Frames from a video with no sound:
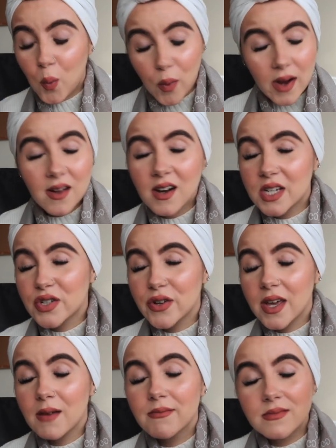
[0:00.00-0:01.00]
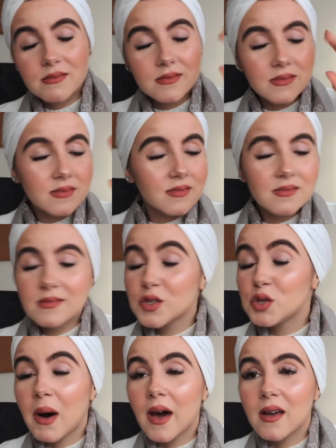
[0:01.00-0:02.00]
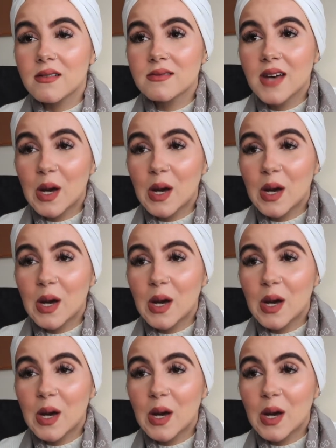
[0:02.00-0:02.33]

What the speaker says: one country, Dubai.